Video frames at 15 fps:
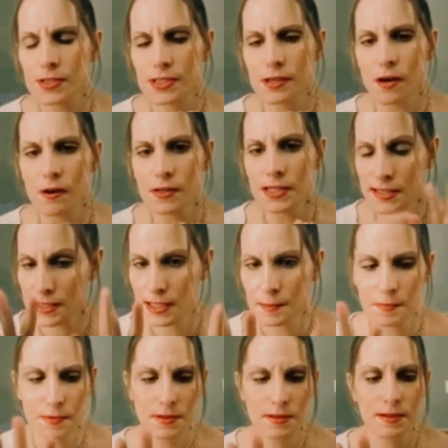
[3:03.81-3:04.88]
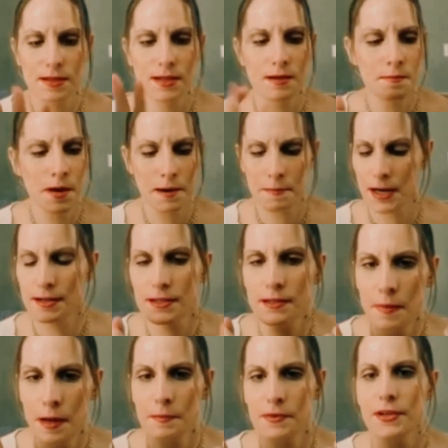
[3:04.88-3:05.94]
to always keep in my mind
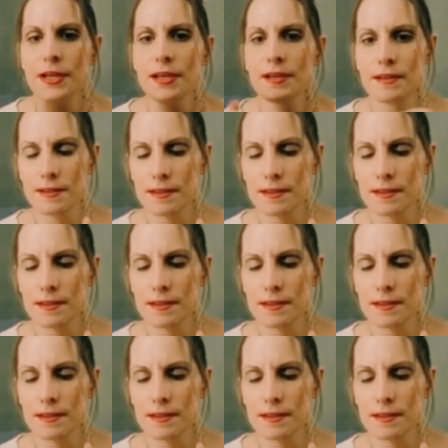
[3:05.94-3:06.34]
and memory.